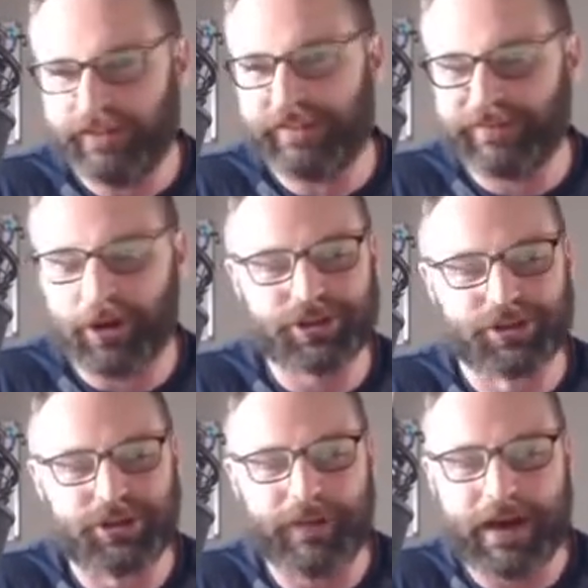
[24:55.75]
This is
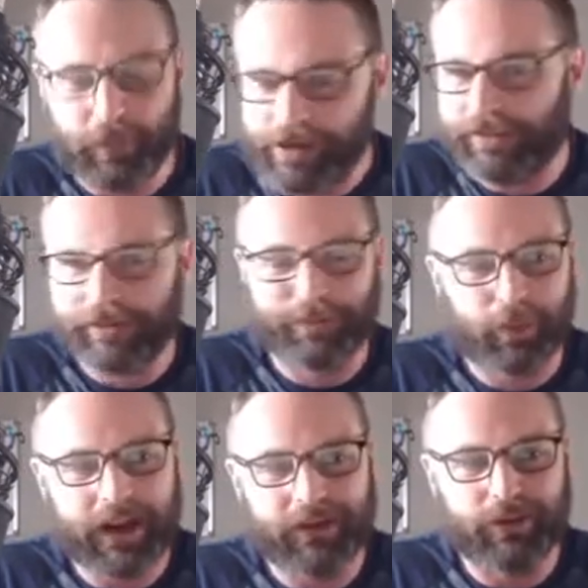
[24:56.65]
version 2, by the way. This is
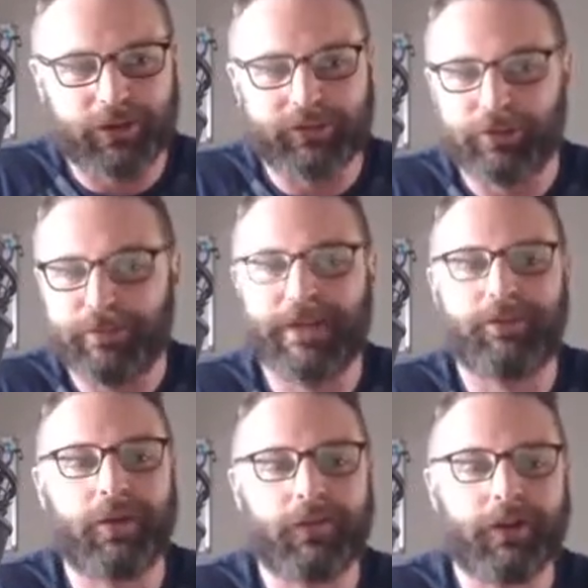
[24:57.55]
brand new, this new
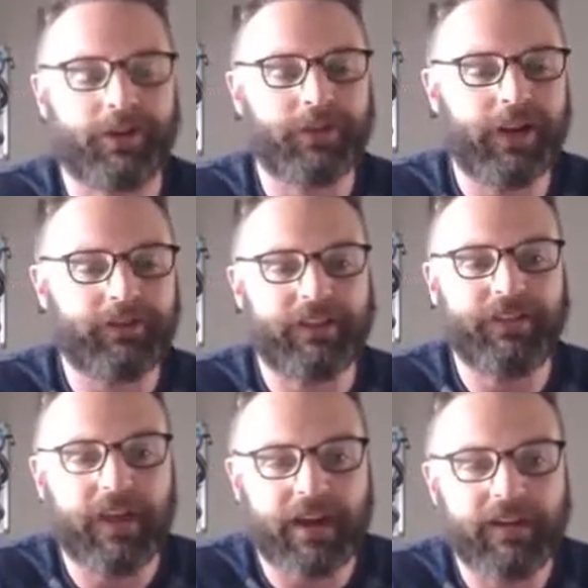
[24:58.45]
menu over here on the left-hand
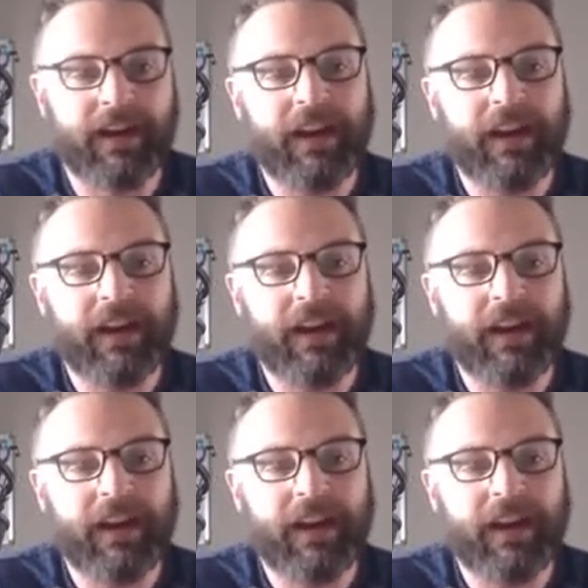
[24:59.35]
side.